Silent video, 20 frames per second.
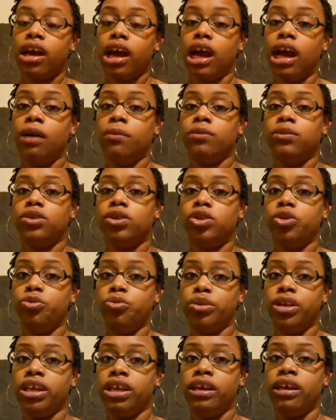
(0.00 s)

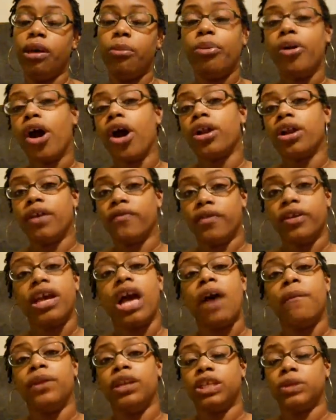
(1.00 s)
to be a part of the
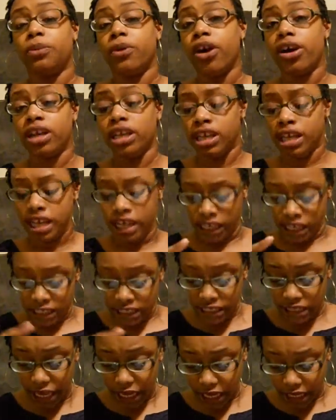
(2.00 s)
Communist Party.
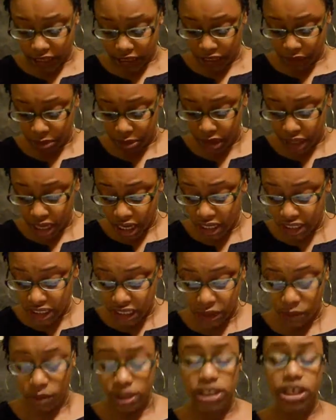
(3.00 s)
Secondly,
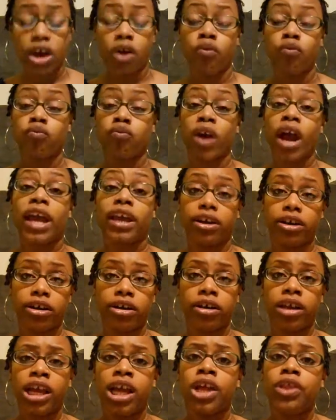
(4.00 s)
because he was a
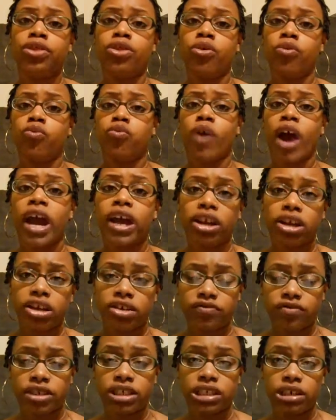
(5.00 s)
writer, the
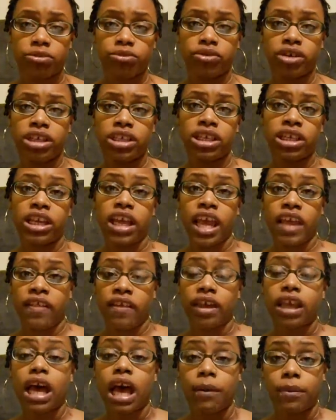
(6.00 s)
writers, for some reason, in
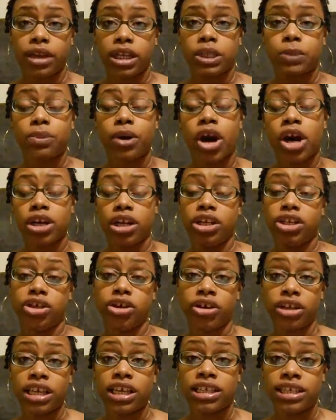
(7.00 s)
the Communist Party
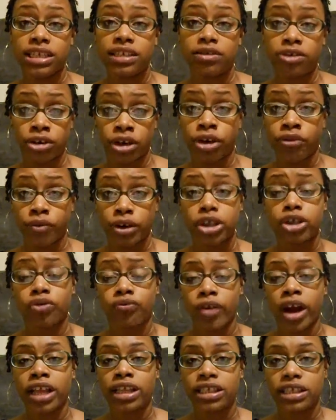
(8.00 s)
during
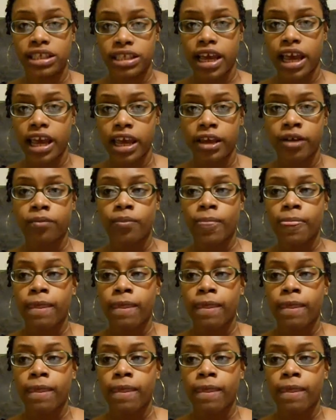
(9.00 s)
Richard Wright's day